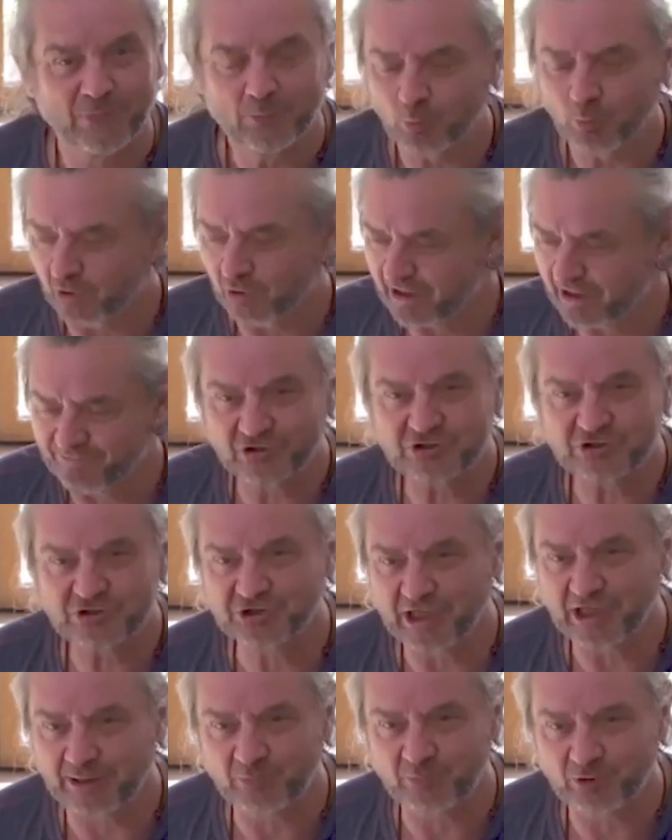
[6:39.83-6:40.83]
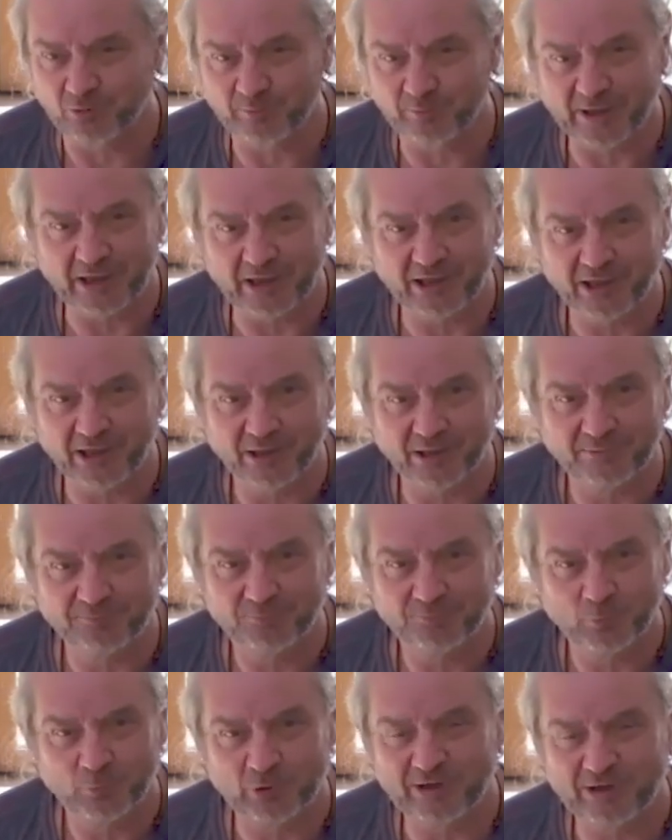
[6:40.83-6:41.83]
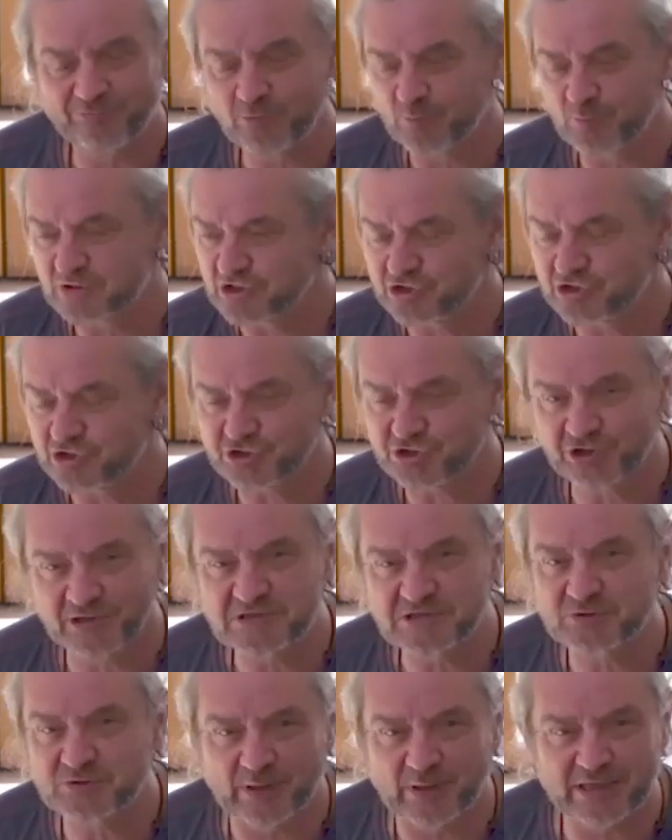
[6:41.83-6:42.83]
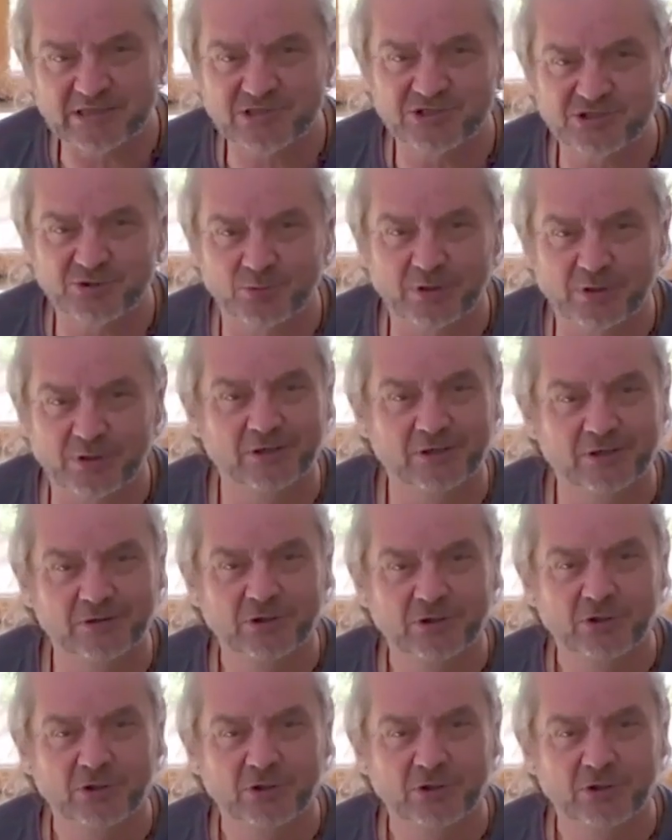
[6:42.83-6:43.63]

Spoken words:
Whatever shape you're making, whatever position in space you are,